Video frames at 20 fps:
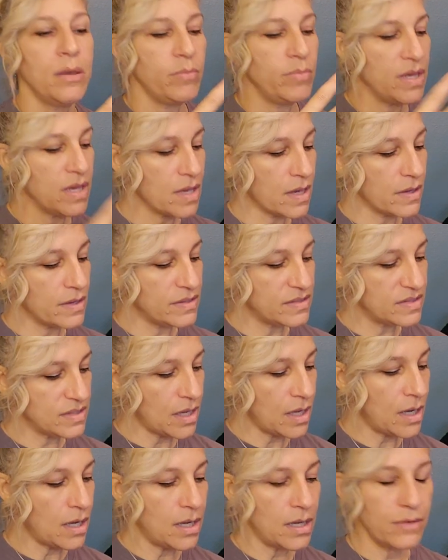Because
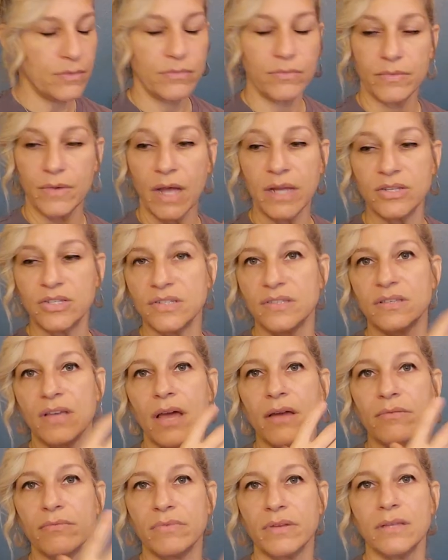I just
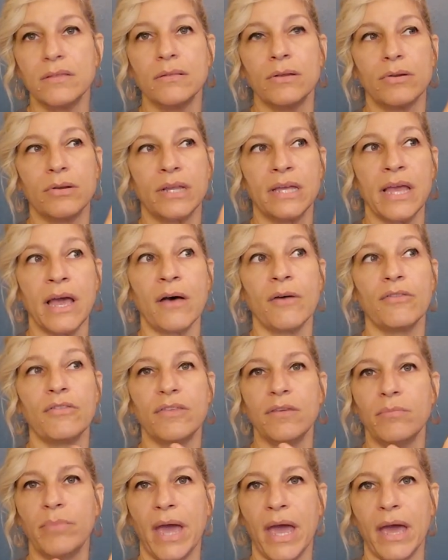got relearning
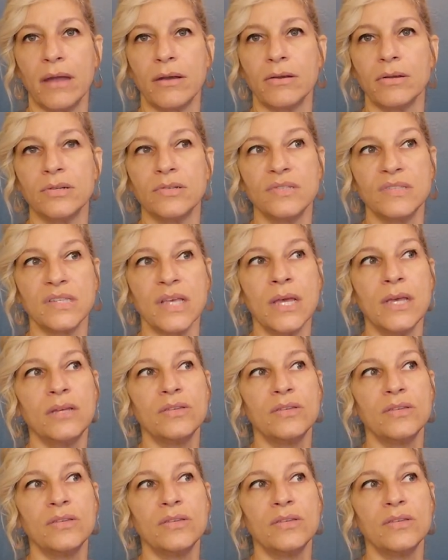healthy patterns.